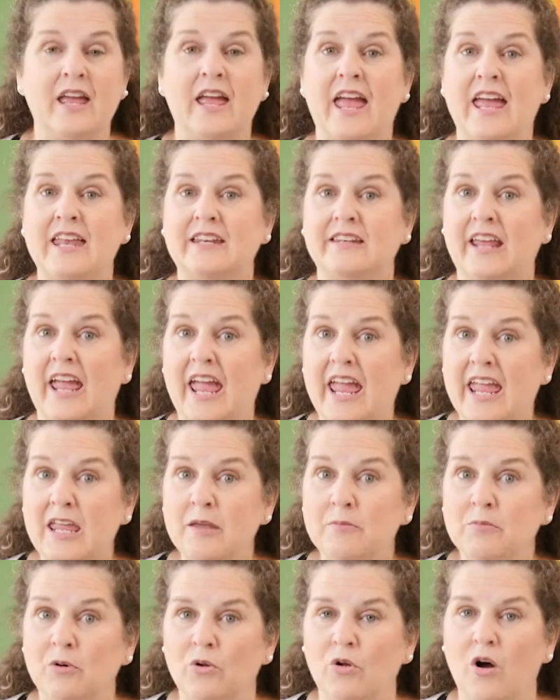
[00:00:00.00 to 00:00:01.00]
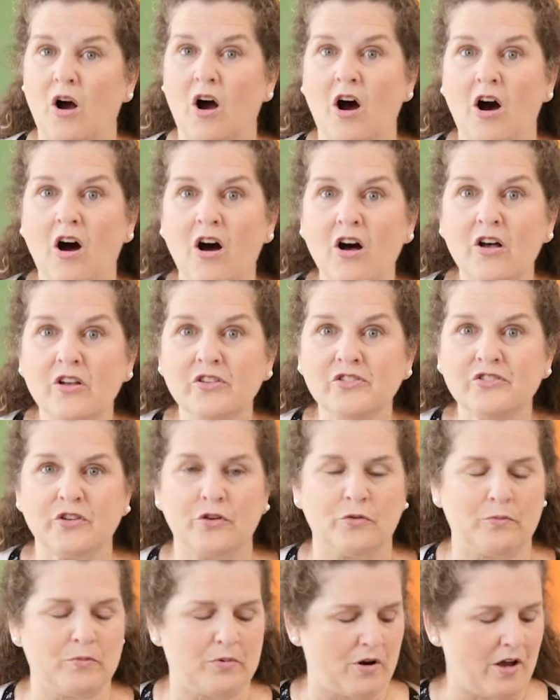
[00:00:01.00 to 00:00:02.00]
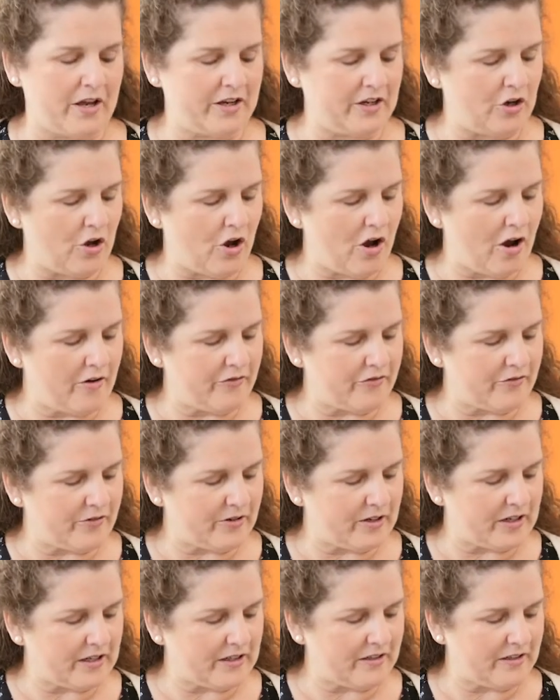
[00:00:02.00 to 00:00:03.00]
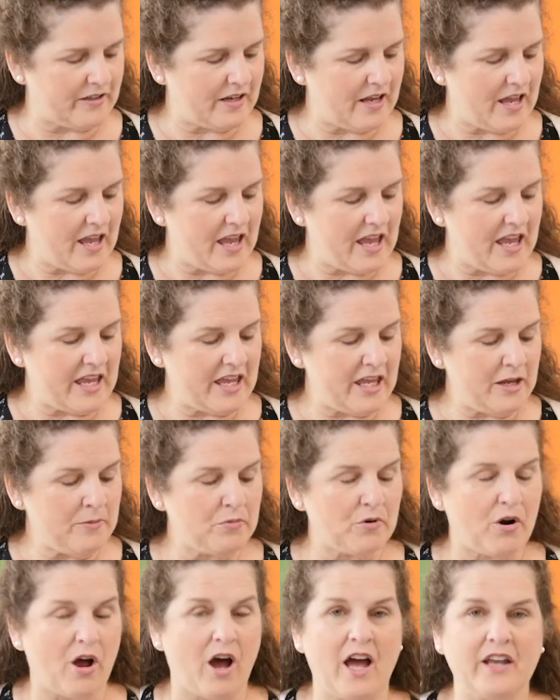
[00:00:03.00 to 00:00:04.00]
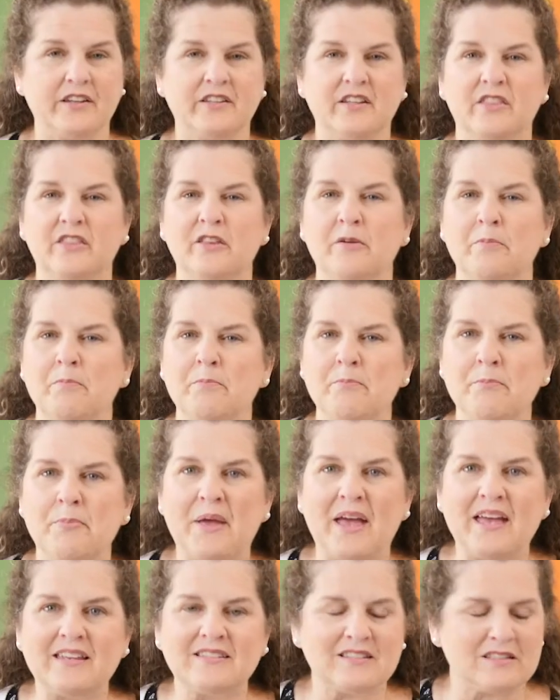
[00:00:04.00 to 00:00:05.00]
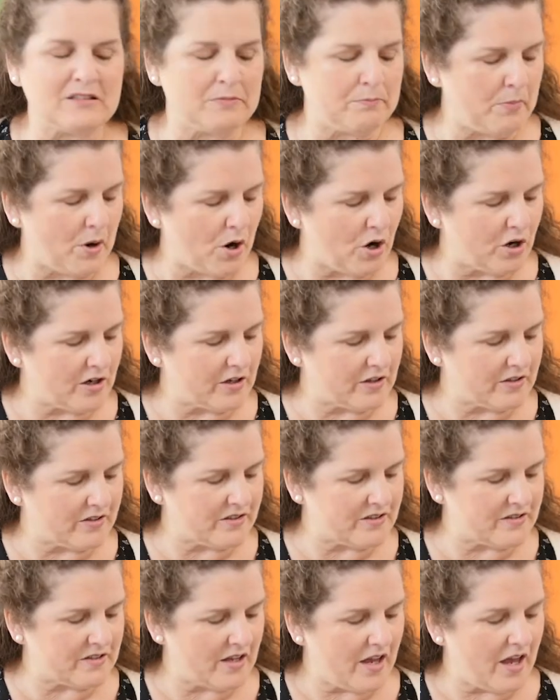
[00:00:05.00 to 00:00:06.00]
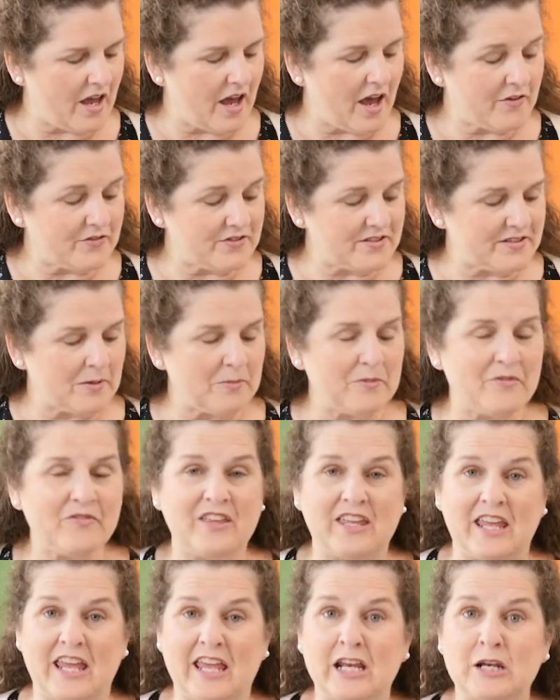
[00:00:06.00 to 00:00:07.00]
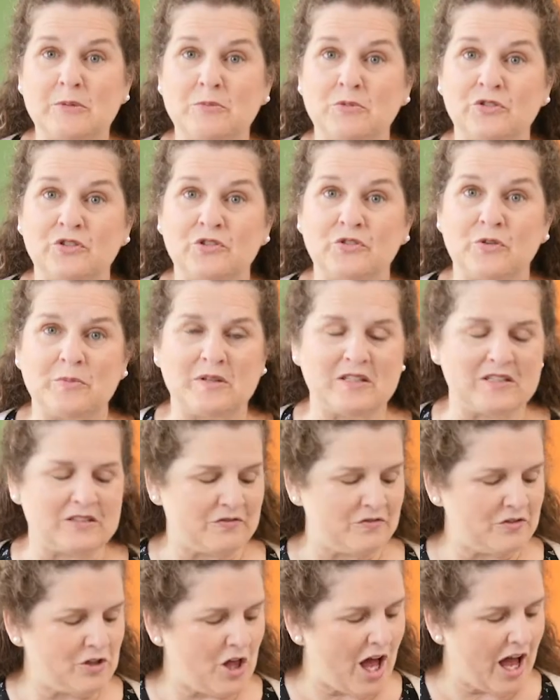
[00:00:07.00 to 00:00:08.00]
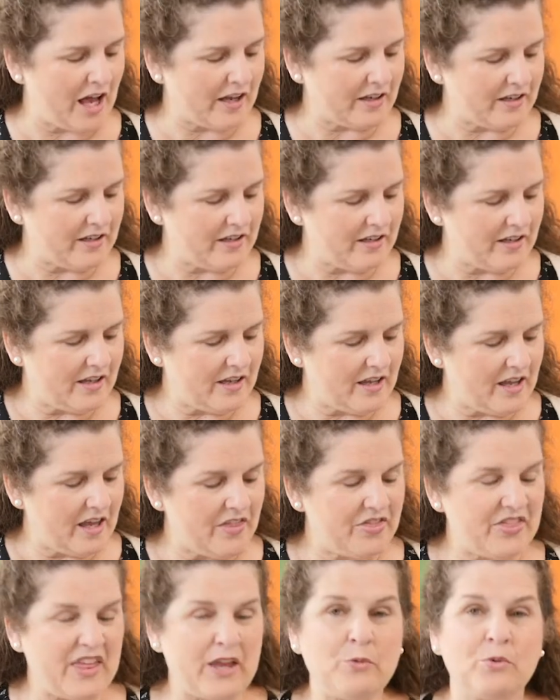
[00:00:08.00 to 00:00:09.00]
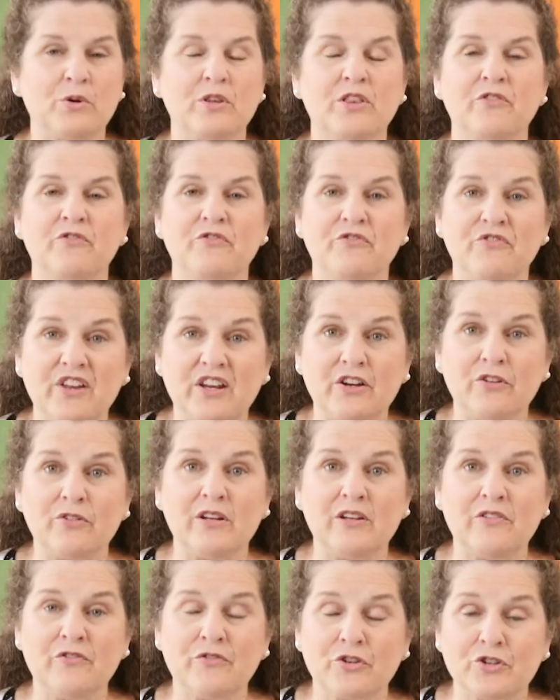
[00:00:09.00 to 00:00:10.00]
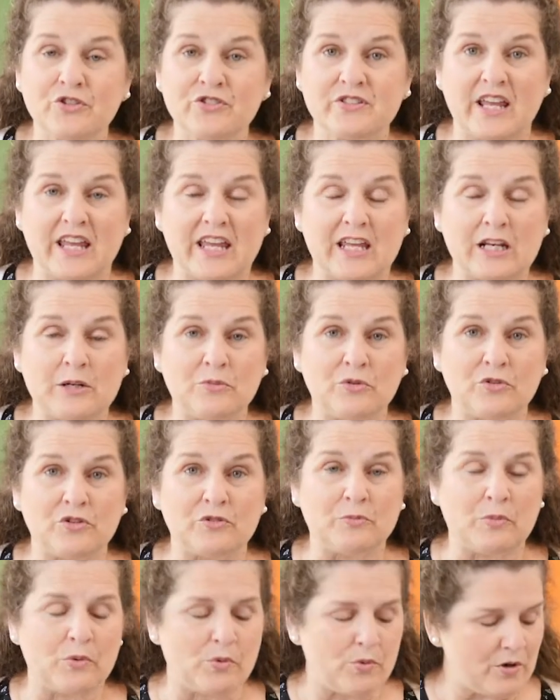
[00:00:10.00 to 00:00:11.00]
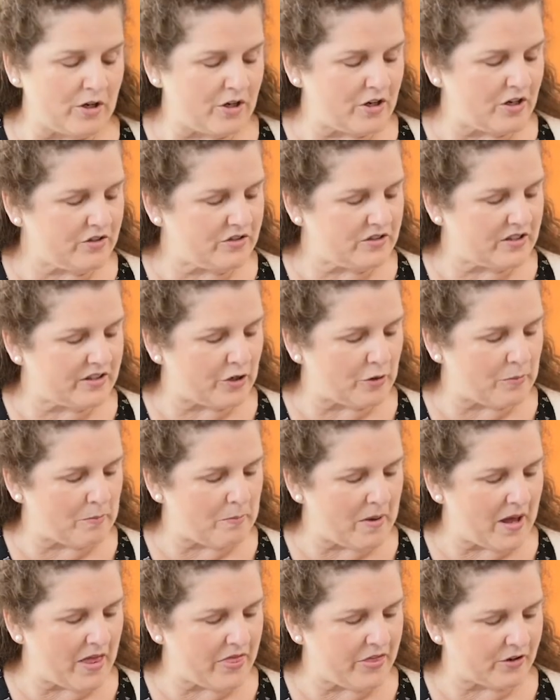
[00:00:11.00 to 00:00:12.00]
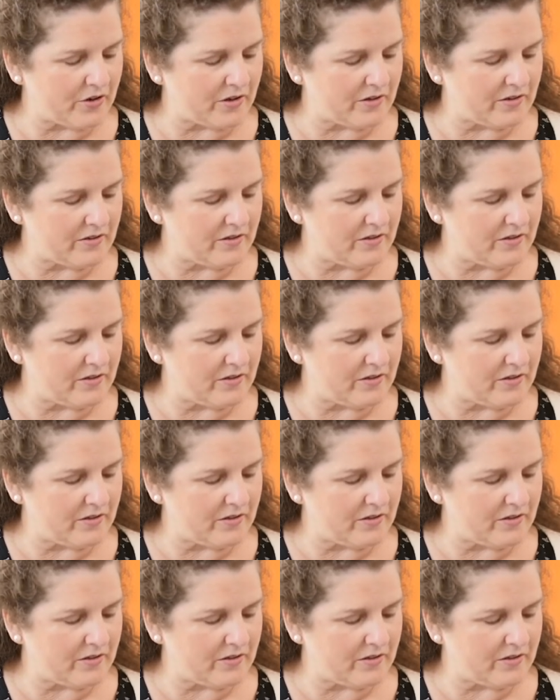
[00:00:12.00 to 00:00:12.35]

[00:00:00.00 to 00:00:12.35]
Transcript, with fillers: And Abel also brought an offering. He brought the best parts of some of the animals from his flock. They were the very first animals born to their mother.